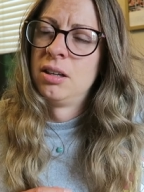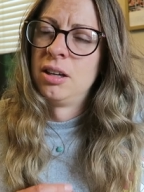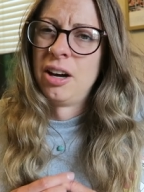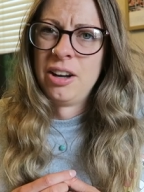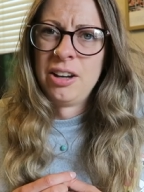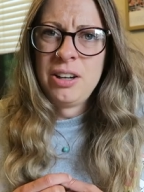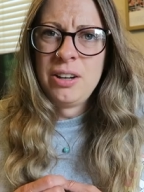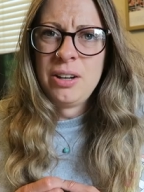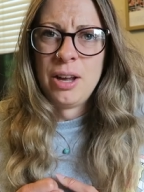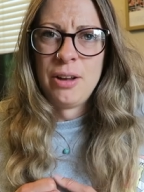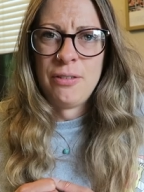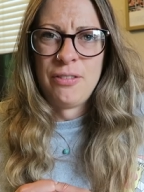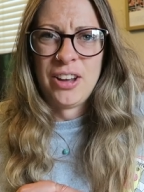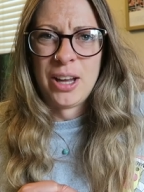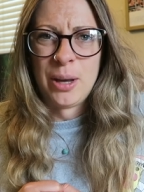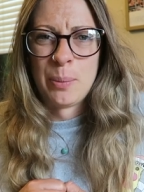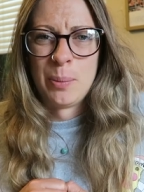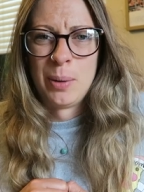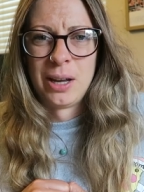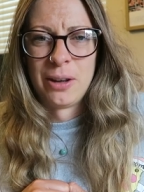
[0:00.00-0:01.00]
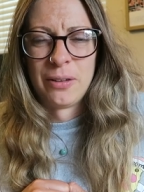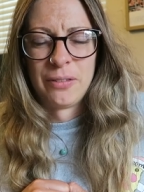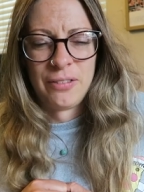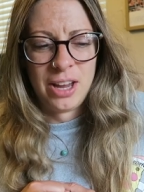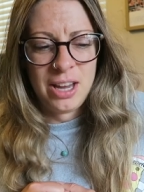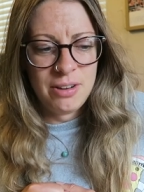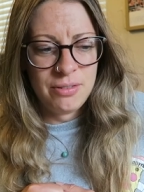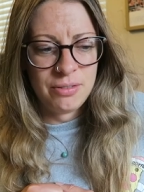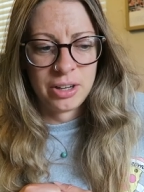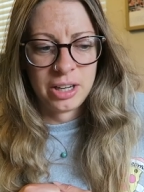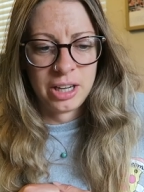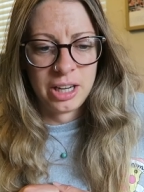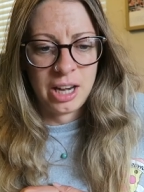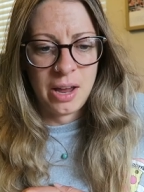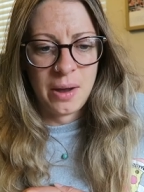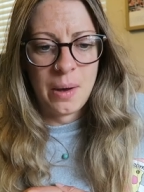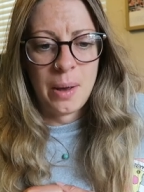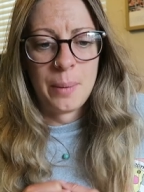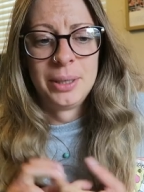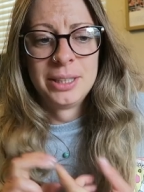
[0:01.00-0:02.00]
I don't know if I can pick a favourite, you
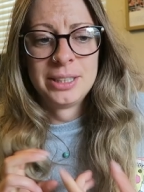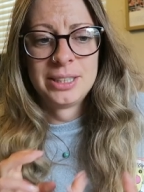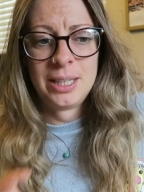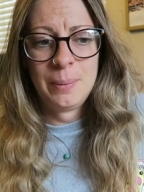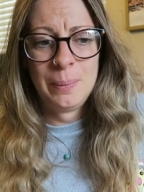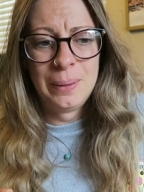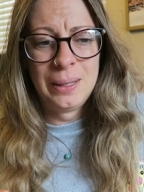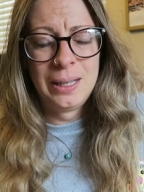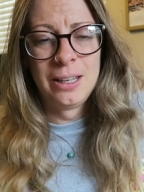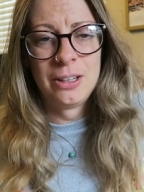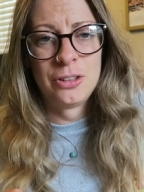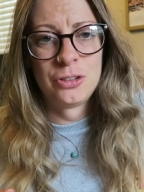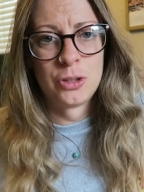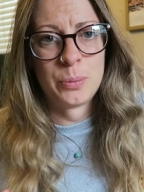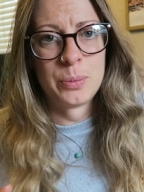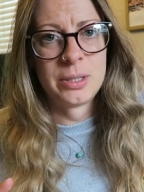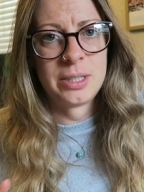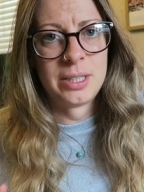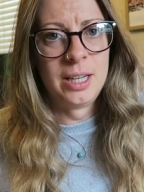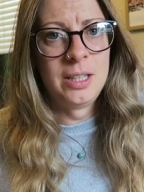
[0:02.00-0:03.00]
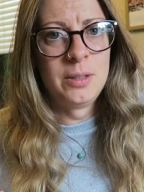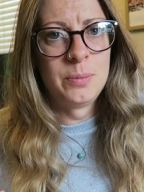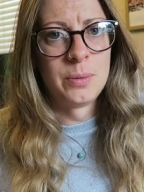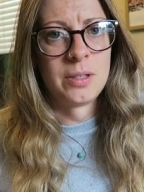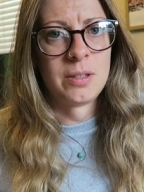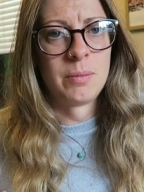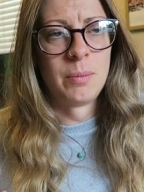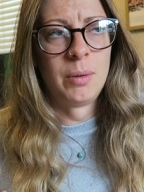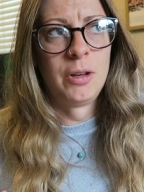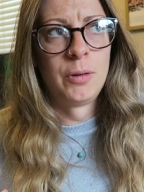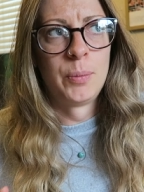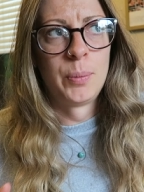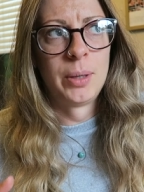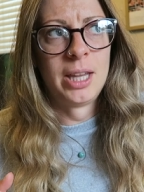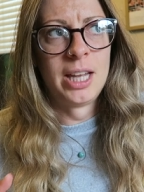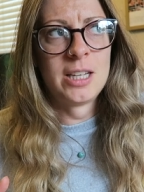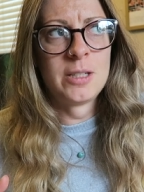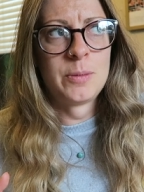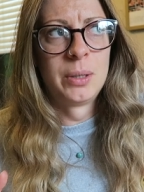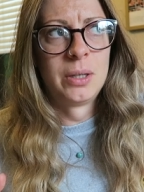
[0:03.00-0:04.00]
know. I mean, typically I shop at Sainsbury's the most, but
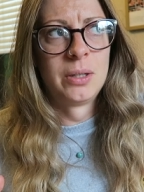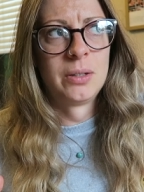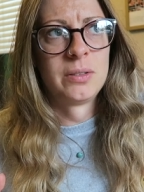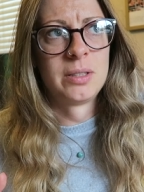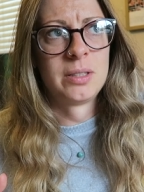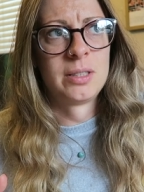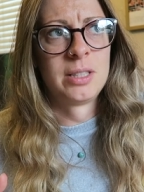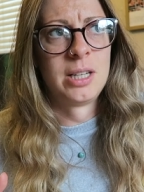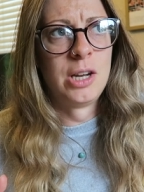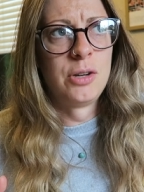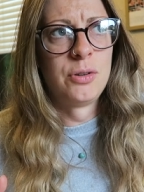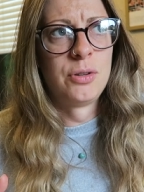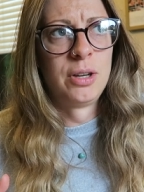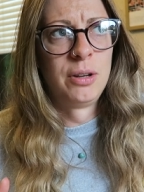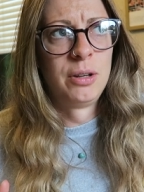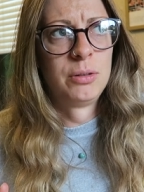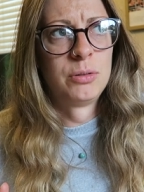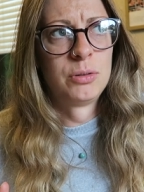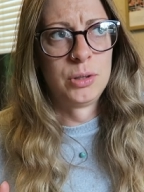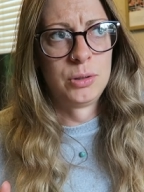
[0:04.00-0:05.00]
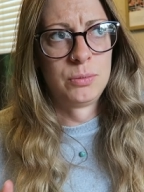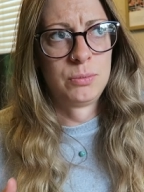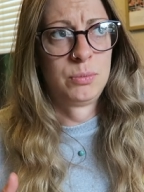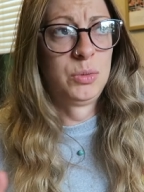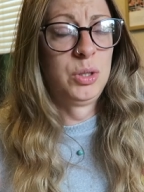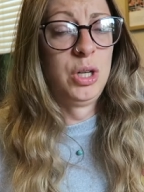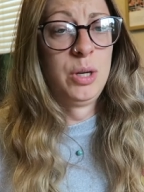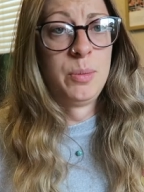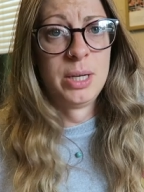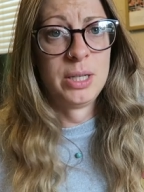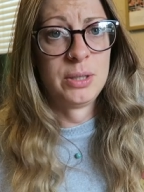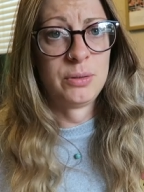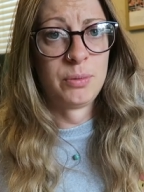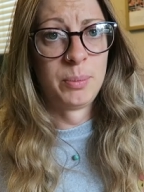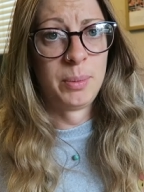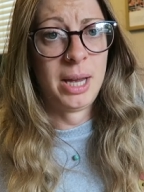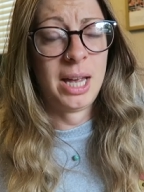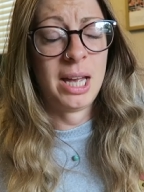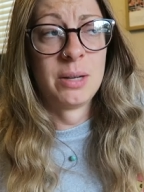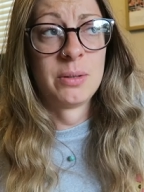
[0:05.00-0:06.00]
that's because it's literally two minutes from
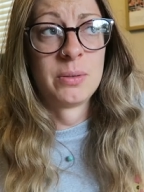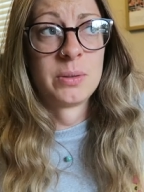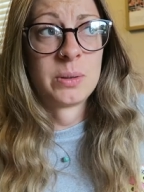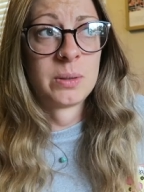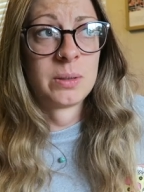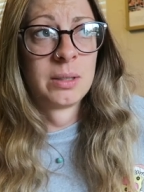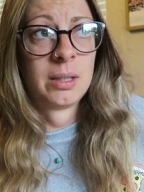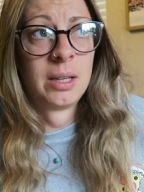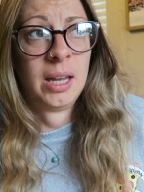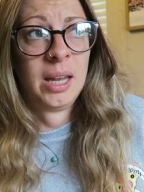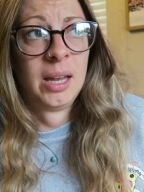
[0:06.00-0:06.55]
my house.